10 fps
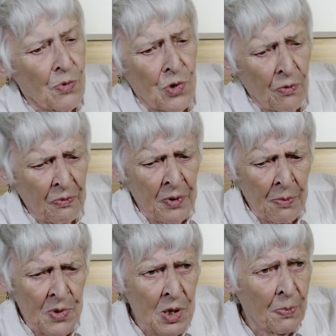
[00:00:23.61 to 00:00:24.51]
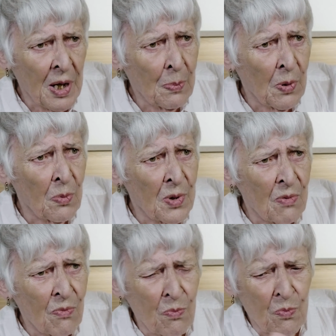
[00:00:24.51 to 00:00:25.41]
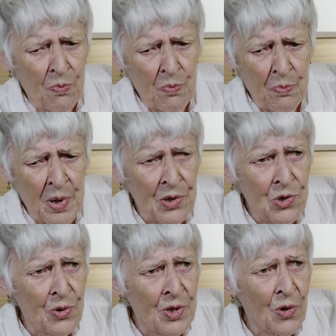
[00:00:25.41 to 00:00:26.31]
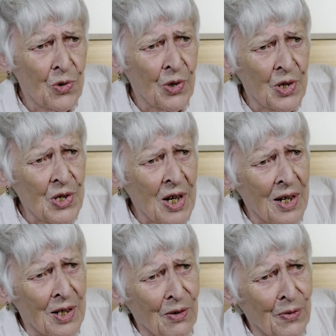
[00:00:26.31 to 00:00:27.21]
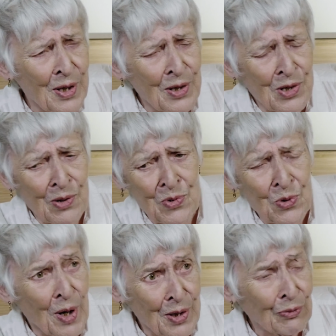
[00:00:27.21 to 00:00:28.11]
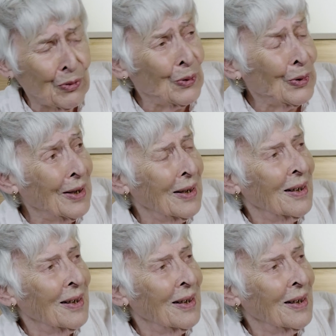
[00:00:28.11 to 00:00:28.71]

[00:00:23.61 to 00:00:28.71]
It was on flimsy paper with penciled notes on the side and everything, so it was quite difficult.